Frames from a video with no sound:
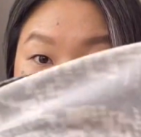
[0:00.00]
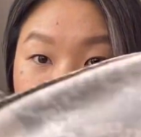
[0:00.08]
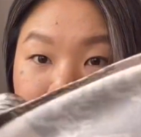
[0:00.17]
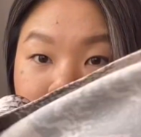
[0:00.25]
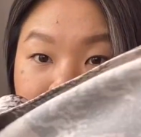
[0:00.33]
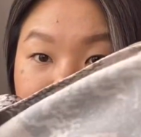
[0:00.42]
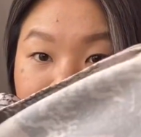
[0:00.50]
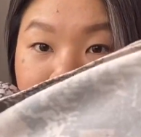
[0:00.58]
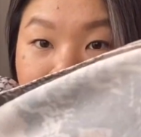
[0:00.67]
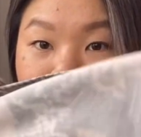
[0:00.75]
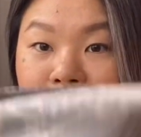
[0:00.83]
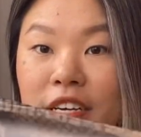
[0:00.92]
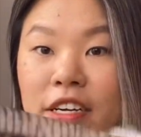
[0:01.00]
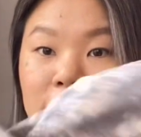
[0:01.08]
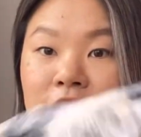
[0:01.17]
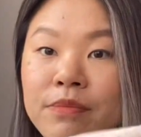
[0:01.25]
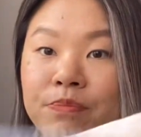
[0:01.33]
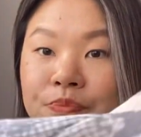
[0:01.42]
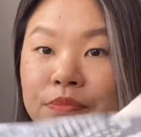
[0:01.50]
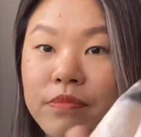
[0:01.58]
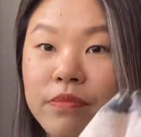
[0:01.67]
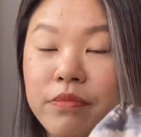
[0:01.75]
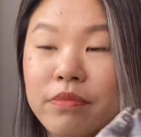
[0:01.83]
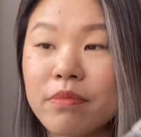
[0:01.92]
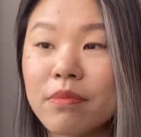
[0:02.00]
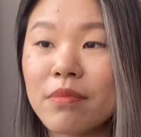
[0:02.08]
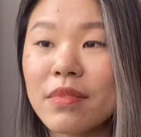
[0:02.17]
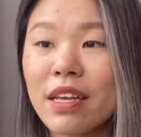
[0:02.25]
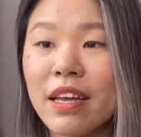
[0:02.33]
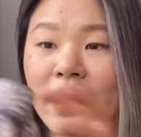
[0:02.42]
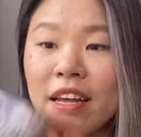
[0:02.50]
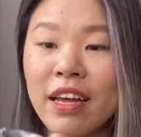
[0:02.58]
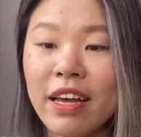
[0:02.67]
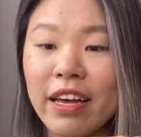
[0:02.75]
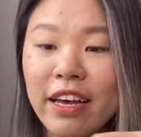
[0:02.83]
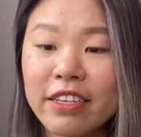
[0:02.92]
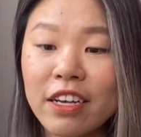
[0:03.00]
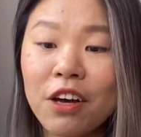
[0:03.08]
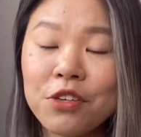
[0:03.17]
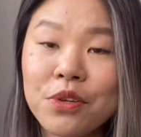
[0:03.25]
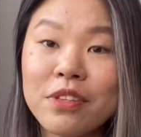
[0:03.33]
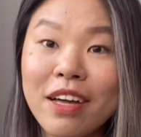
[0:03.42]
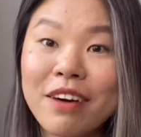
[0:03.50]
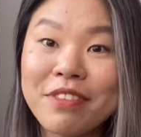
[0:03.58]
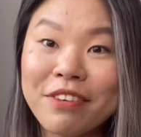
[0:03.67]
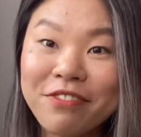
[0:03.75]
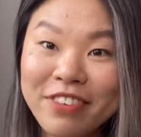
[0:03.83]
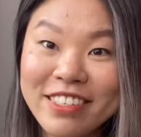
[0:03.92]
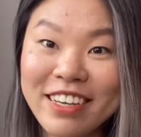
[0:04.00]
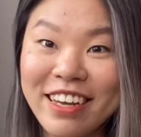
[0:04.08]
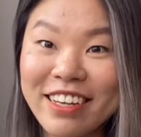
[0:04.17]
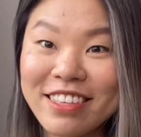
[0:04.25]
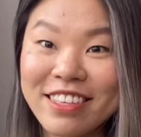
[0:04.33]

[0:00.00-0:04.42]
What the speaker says: as you can see over here. And I also love the fit and the